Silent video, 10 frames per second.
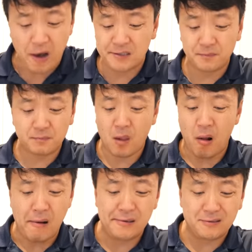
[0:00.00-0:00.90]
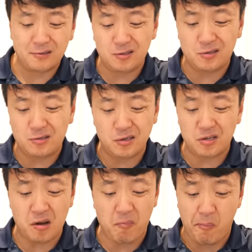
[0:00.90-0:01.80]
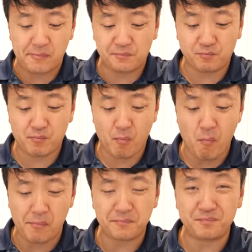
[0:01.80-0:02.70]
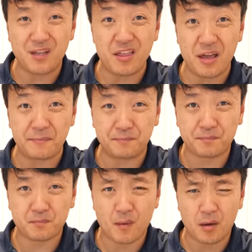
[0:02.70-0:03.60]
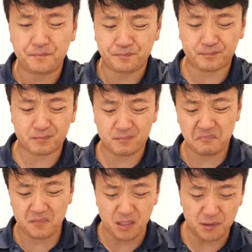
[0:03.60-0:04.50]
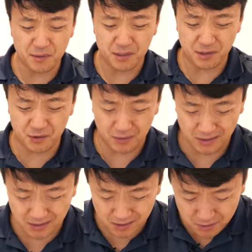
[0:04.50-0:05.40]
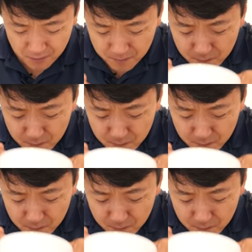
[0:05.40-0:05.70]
It just tastes like nothing. I'm supposed to drink this?